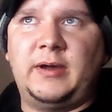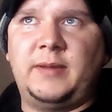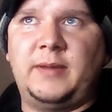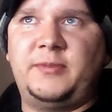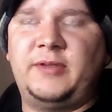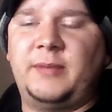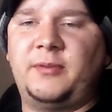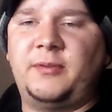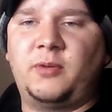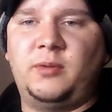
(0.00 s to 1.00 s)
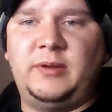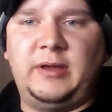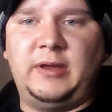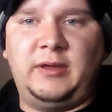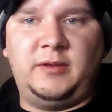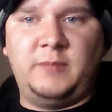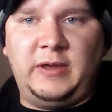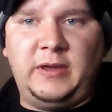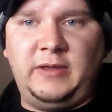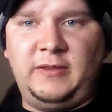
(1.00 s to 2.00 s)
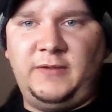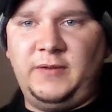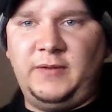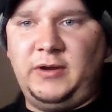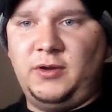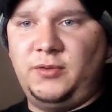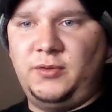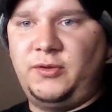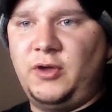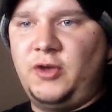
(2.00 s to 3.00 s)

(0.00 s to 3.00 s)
steps I'm going to be taking to making these videos.